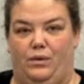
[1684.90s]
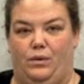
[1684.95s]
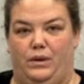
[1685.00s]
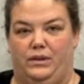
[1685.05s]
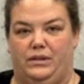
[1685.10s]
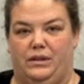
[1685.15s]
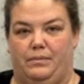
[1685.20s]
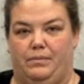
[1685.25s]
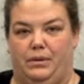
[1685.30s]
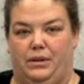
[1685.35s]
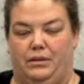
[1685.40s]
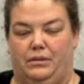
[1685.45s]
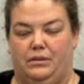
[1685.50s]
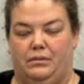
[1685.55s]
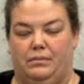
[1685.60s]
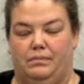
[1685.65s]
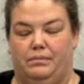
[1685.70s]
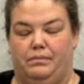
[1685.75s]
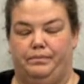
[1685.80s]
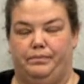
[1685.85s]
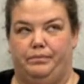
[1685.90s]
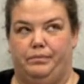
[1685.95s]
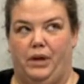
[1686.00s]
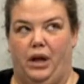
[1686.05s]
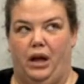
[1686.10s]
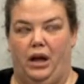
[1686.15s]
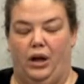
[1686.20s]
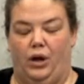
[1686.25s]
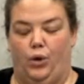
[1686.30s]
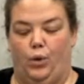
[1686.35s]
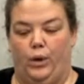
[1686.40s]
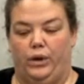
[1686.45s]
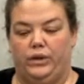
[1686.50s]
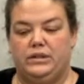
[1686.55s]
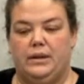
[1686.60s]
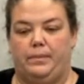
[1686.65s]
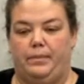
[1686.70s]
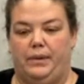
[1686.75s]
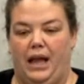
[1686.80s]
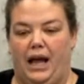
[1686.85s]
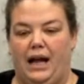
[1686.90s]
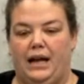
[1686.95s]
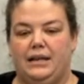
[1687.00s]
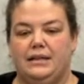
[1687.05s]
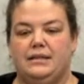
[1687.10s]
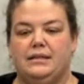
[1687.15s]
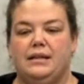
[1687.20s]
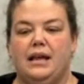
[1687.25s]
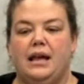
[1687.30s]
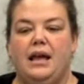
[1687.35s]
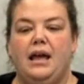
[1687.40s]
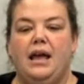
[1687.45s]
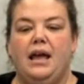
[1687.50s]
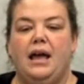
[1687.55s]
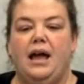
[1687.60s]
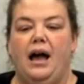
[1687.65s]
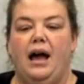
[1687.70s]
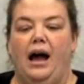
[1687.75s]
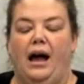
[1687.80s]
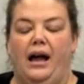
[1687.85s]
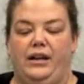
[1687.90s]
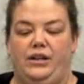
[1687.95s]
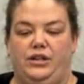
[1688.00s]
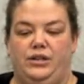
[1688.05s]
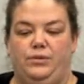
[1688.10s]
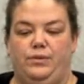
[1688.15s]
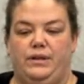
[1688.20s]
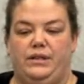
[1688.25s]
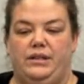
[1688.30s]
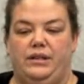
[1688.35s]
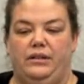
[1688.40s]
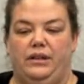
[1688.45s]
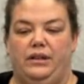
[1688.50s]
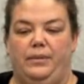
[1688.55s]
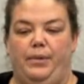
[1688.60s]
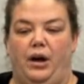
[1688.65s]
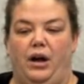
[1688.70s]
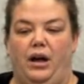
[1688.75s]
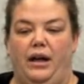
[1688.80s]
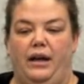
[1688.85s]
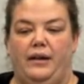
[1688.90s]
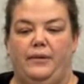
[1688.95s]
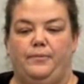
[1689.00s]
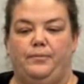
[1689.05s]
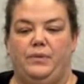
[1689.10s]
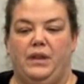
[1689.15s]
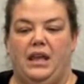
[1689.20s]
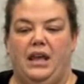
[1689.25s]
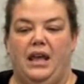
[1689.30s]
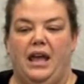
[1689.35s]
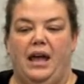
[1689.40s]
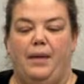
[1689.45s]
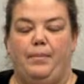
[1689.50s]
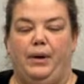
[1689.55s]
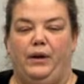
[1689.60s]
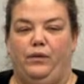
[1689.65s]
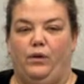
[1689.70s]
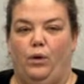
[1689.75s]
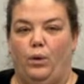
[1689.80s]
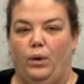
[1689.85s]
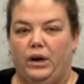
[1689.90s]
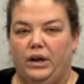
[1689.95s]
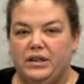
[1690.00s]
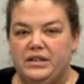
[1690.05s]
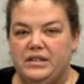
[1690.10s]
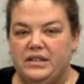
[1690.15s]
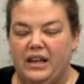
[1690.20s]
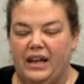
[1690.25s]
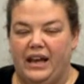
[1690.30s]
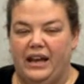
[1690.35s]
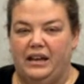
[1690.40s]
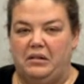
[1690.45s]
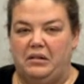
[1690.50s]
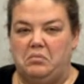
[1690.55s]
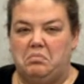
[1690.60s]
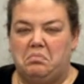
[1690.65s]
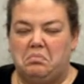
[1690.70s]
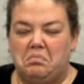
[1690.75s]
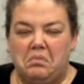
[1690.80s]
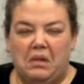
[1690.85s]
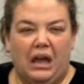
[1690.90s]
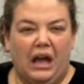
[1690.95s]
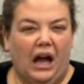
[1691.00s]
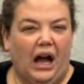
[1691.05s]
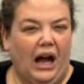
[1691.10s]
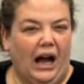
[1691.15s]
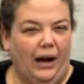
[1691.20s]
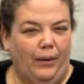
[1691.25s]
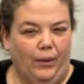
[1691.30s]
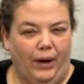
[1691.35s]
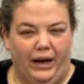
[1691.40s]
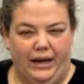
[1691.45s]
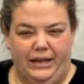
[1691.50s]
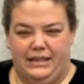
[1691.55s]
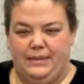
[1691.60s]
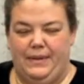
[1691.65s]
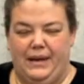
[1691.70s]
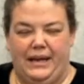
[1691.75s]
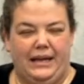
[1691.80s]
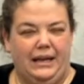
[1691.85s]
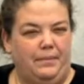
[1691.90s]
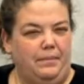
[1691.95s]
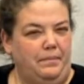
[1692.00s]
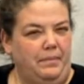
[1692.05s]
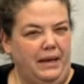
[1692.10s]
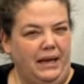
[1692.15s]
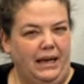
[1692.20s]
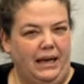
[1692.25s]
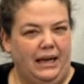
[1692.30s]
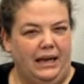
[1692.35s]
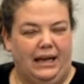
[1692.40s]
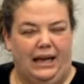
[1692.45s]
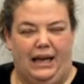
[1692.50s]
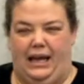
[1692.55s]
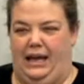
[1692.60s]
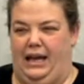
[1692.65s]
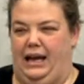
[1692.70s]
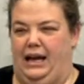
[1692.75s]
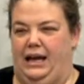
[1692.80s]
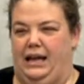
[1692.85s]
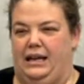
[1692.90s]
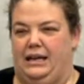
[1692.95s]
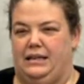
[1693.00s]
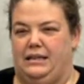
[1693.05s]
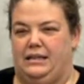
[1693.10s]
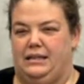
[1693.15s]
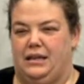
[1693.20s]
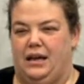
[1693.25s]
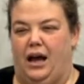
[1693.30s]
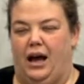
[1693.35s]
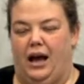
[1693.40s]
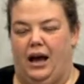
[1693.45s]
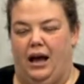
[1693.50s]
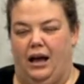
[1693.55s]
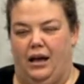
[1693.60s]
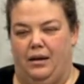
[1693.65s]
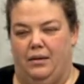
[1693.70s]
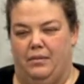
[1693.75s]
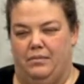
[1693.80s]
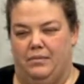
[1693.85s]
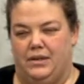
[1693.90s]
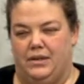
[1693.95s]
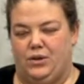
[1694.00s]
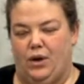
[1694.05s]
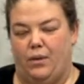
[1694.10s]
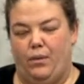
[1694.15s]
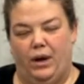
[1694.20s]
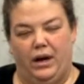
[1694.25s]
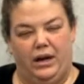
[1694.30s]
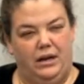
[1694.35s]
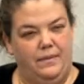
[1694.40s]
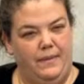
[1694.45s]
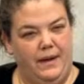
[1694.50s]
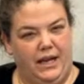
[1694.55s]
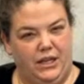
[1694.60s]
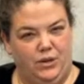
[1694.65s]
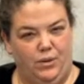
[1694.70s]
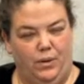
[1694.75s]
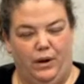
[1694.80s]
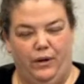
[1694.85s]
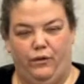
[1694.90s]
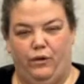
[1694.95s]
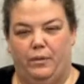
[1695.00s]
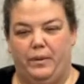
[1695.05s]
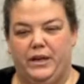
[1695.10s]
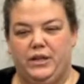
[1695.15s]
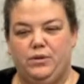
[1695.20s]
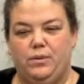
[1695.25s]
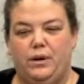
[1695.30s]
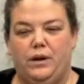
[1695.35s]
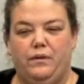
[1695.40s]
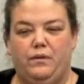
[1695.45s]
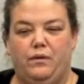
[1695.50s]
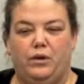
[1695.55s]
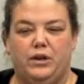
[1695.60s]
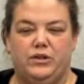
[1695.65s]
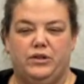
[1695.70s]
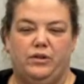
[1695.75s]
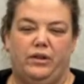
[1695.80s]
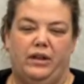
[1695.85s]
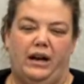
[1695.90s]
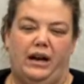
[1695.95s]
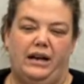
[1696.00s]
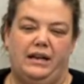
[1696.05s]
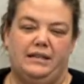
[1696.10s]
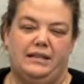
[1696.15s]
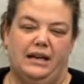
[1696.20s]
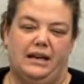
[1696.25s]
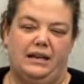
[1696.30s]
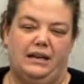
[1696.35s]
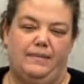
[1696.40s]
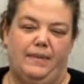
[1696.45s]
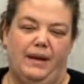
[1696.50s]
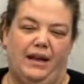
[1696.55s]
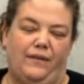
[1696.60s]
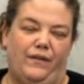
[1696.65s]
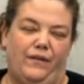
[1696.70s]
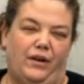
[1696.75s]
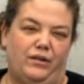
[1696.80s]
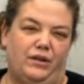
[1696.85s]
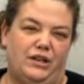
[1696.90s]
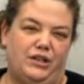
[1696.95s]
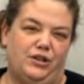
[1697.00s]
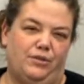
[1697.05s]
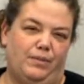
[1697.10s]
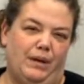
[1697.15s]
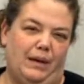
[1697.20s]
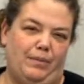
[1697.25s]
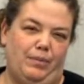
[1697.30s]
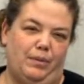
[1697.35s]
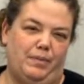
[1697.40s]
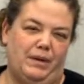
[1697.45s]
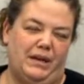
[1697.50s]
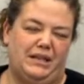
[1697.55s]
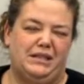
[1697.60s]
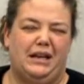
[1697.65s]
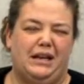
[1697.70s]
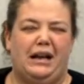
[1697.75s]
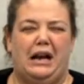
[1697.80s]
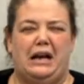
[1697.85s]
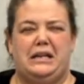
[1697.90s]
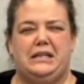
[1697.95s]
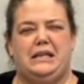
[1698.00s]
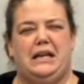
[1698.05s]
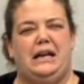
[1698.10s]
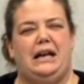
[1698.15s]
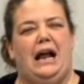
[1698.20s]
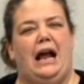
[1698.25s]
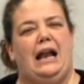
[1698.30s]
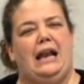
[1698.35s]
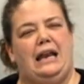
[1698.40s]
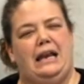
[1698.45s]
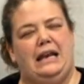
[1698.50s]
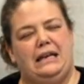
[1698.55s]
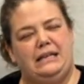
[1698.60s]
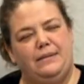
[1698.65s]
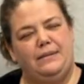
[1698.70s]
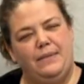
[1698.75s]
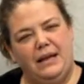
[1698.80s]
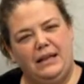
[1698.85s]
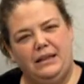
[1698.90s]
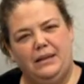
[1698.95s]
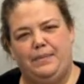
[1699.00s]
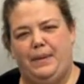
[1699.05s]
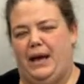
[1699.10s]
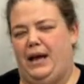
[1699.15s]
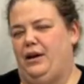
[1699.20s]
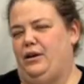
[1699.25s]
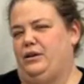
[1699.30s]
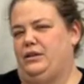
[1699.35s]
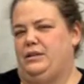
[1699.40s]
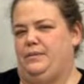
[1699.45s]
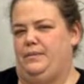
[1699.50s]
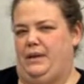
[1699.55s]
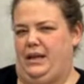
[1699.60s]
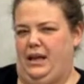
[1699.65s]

of Quilted Quilt Blocks I just recently bought. But of course, like, I wanted to make it big, and so I wanted to make it 24 by 24. So then I decided to make it foundation paper piece. Then I decided I needed to make the pattern